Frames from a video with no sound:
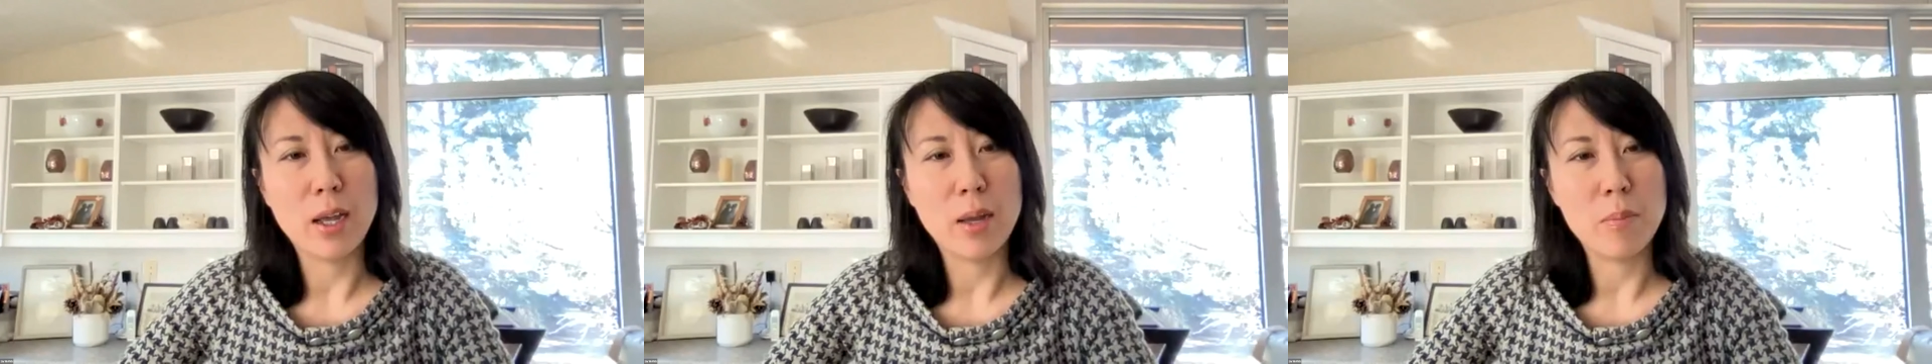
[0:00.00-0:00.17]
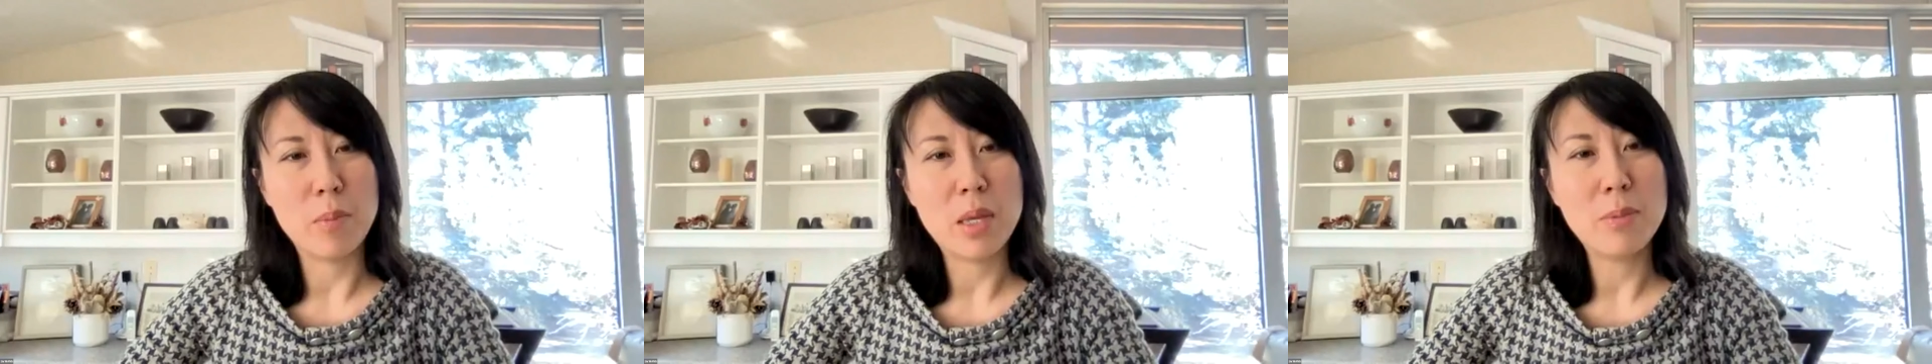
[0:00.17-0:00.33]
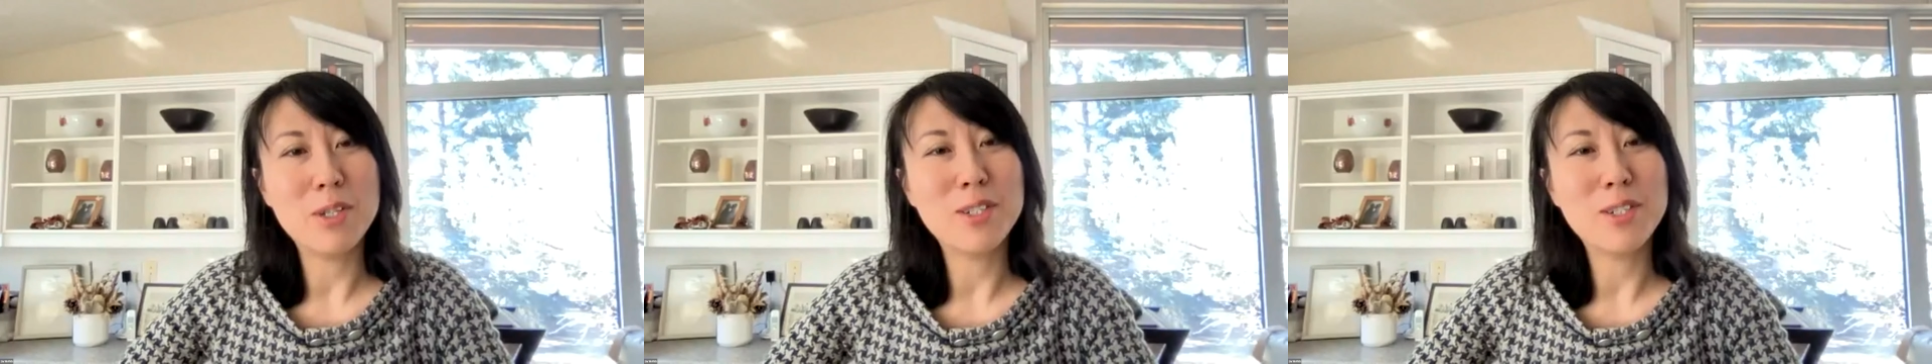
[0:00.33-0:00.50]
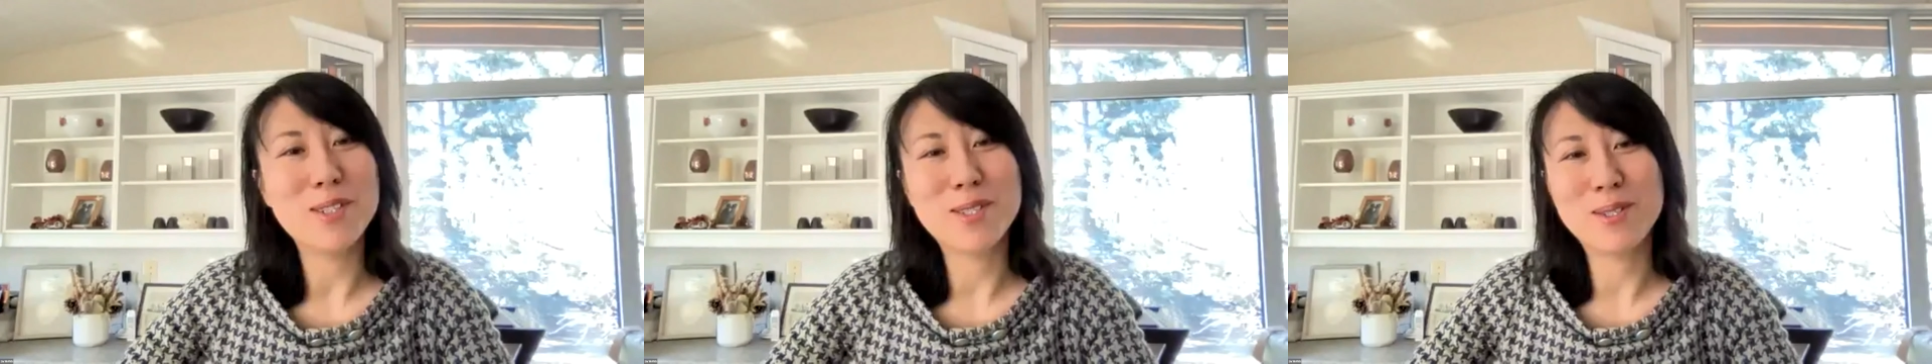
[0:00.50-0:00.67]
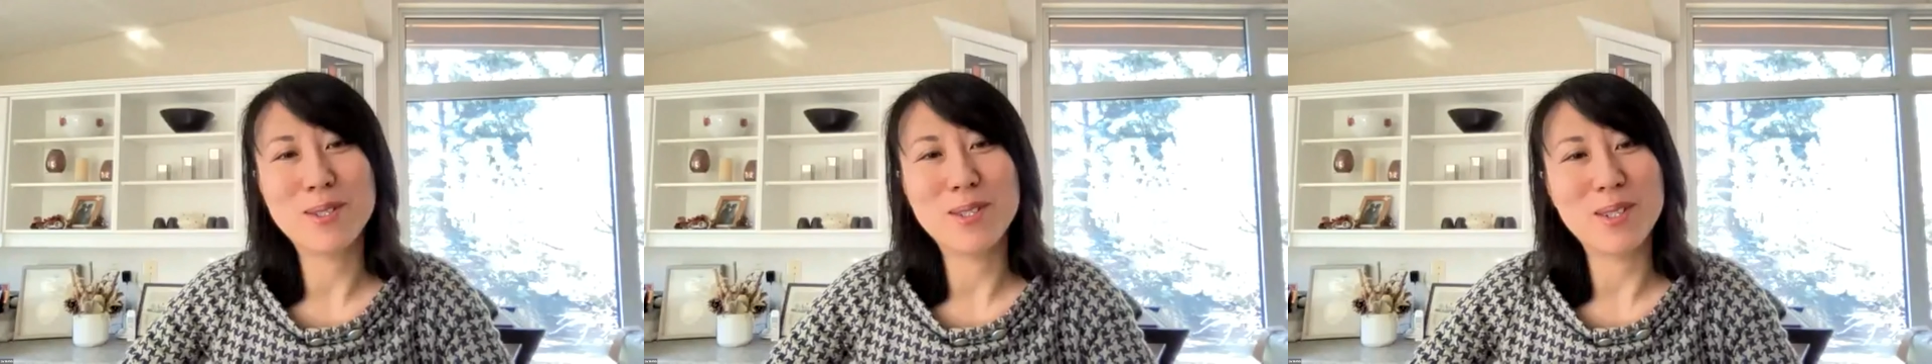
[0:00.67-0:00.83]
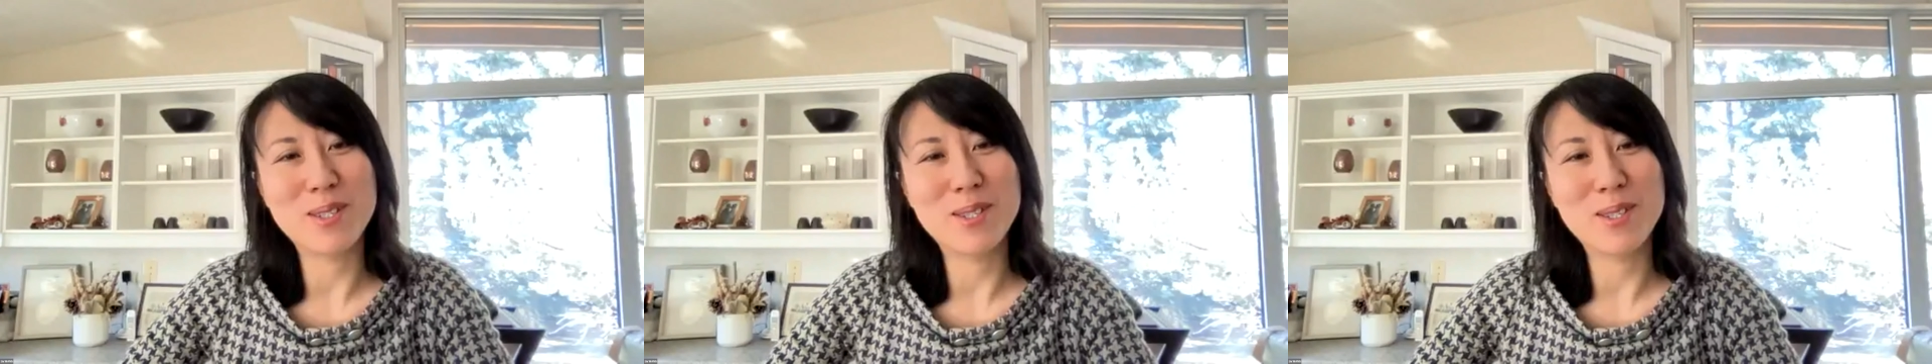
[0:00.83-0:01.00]
Maybe
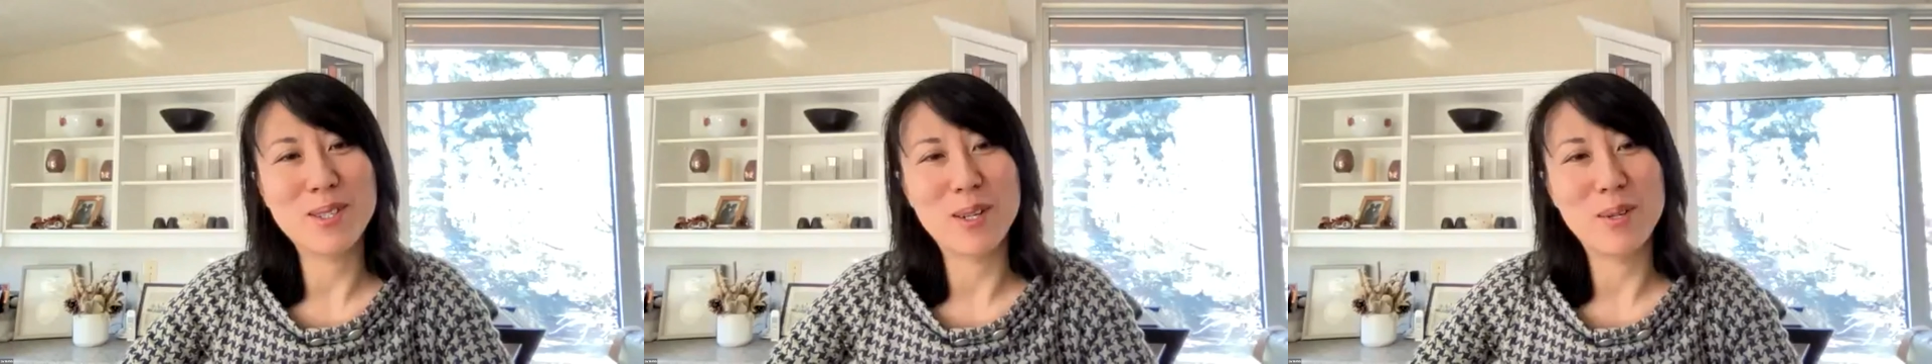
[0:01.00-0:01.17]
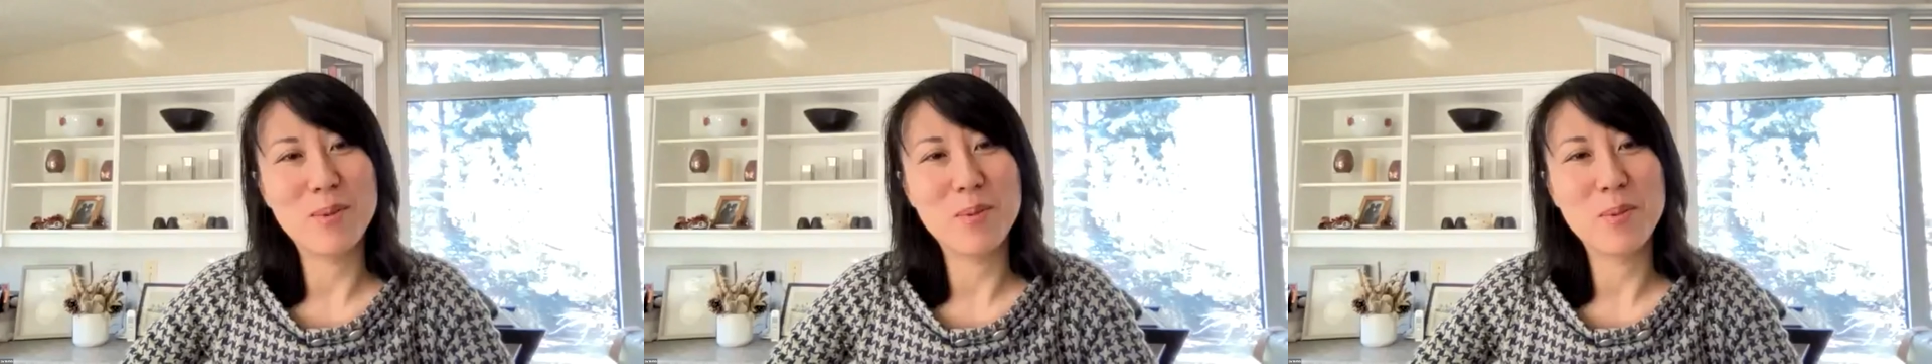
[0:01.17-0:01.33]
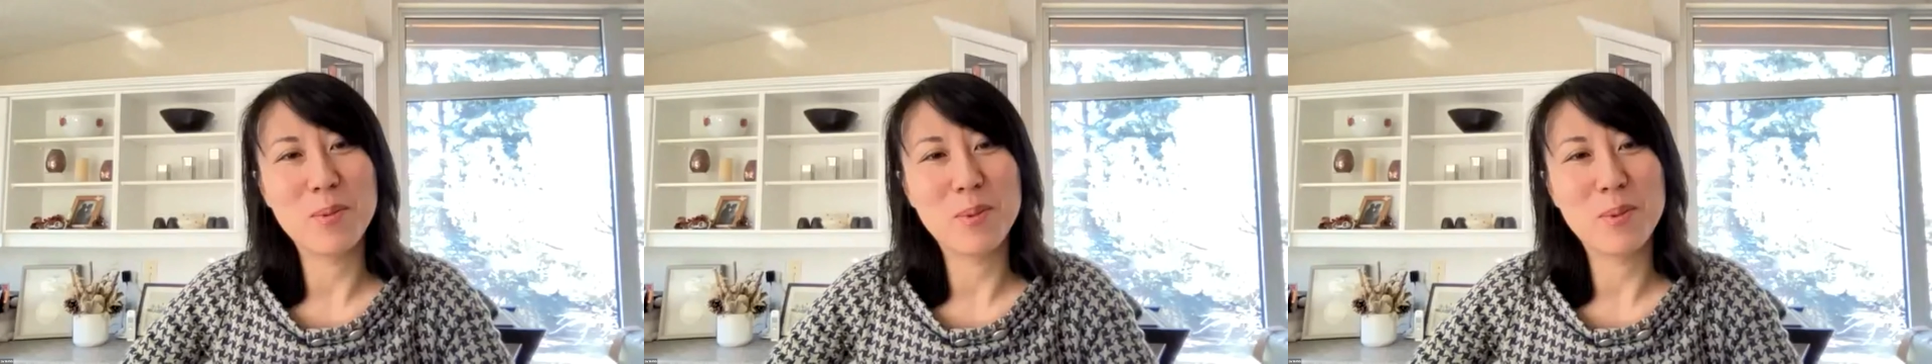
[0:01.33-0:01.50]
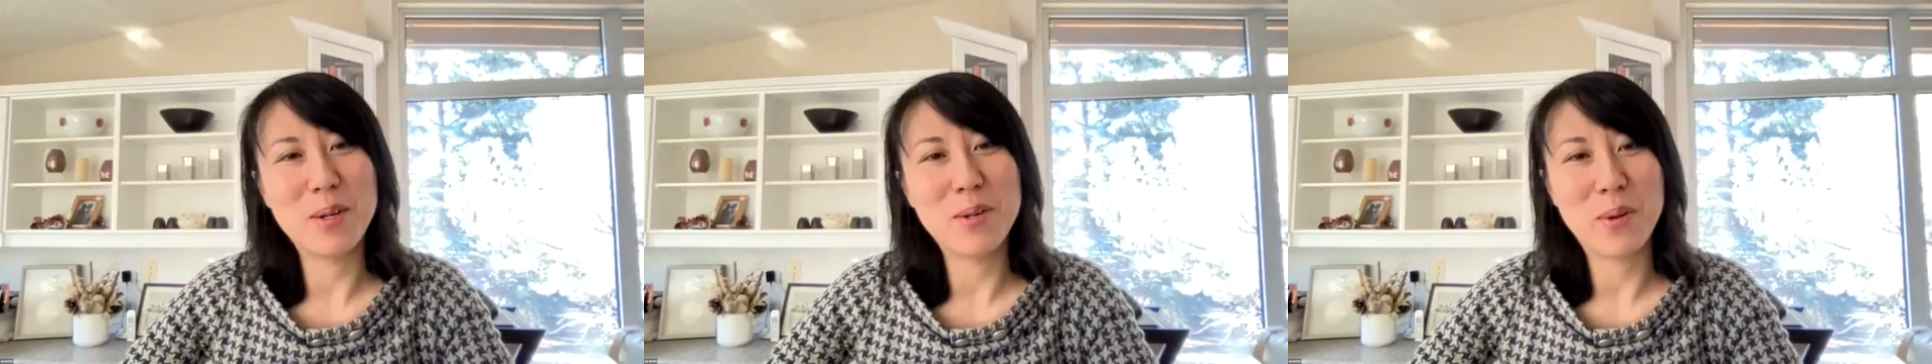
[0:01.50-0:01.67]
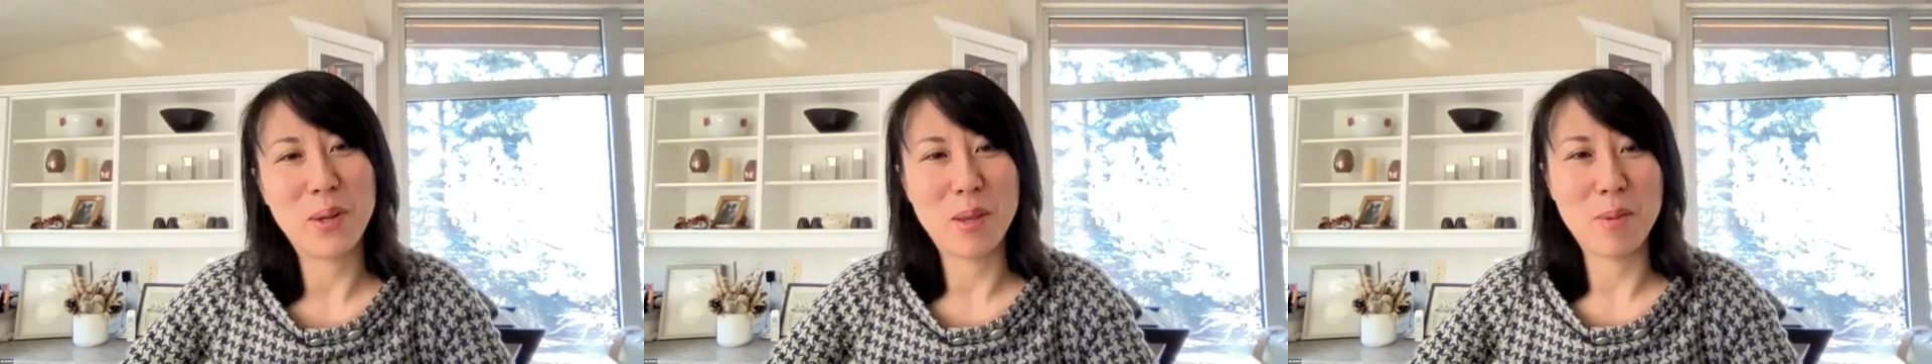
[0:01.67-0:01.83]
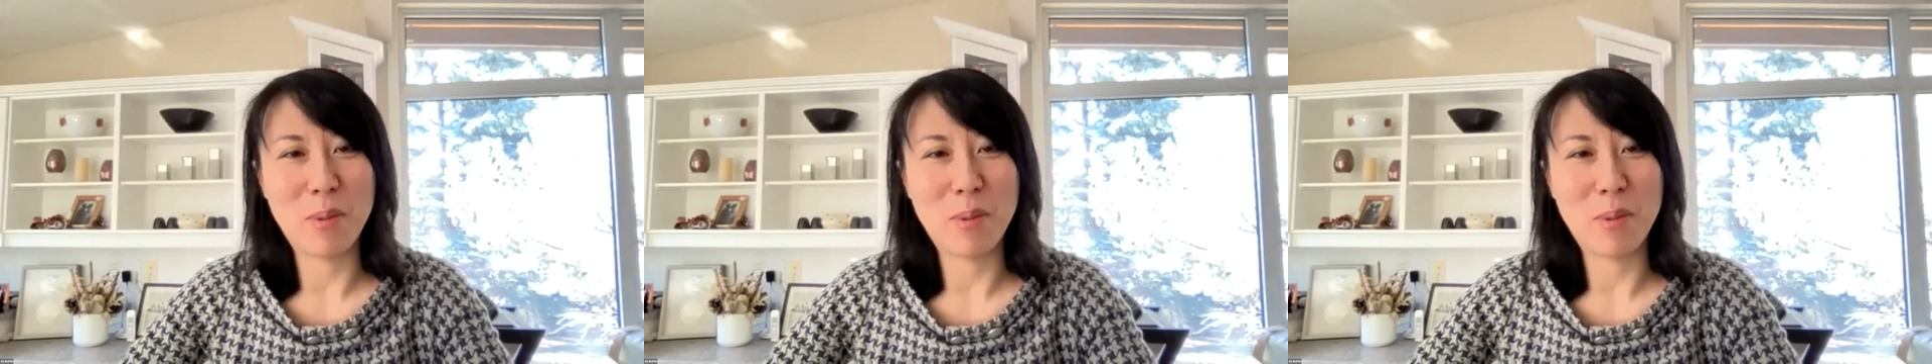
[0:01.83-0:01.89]
just wondering